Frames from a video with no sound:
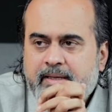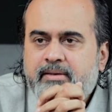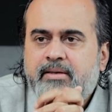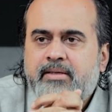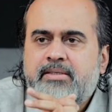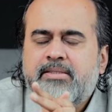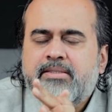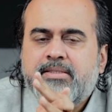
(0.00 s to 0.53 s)

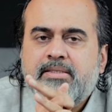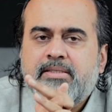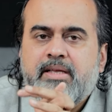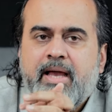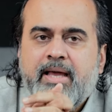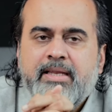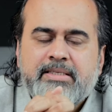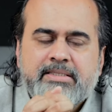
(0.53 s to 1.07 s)
It is
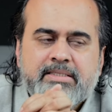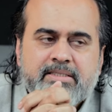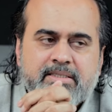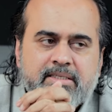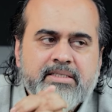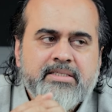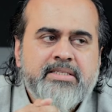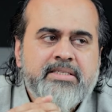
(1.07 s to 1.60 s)
an
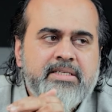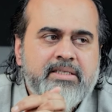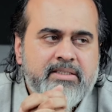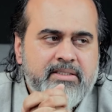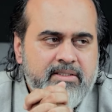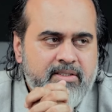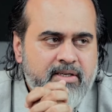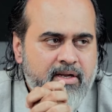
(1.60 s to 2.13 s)

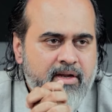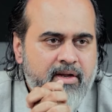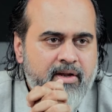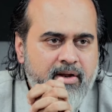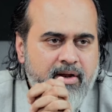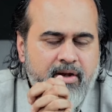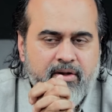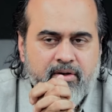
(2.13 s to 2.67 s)
instruction
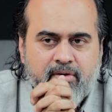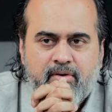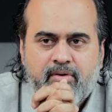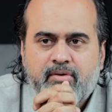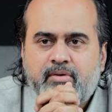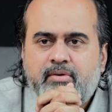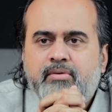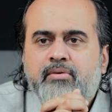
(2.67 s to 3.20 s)

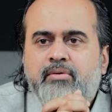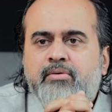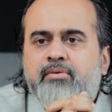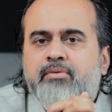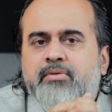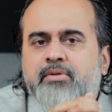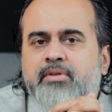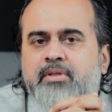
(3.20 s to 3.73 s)

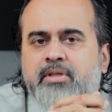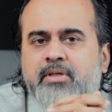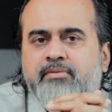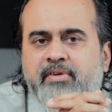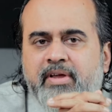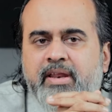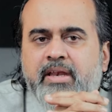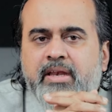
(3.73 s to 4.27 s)
into
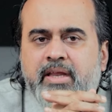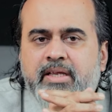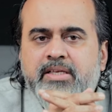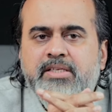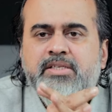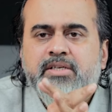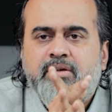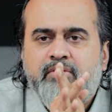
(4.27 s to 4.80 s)
the very
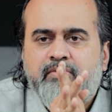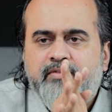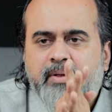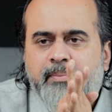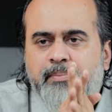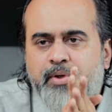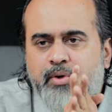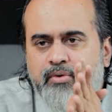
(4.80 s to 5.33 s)
nature of
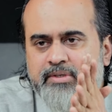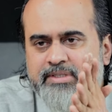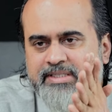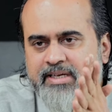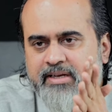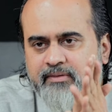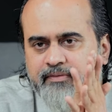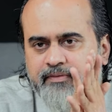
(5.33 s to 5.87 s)
the pure
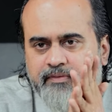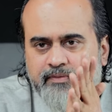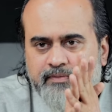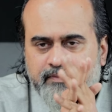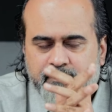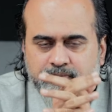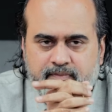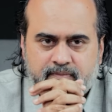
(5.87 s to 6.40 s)
self.